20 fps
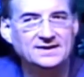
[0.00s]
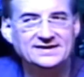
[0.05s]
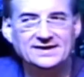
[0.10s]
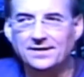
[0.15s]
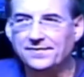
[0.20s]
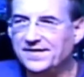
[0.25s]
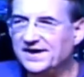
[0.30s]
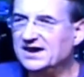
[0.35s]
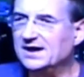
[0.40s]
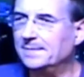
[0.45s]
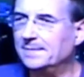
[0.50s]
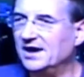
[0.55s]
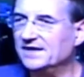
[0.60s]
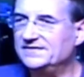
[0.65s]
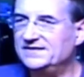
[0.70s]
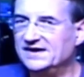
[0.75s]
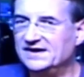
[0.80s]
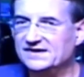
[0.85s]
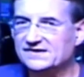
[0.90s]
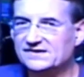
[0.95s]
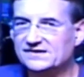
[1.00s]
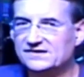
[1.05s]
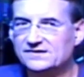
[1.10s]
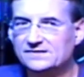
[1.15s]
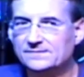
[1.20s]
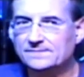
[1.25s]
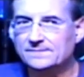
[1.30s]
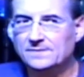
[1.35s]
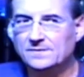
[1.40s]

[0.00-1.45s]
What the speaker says: Now think about this.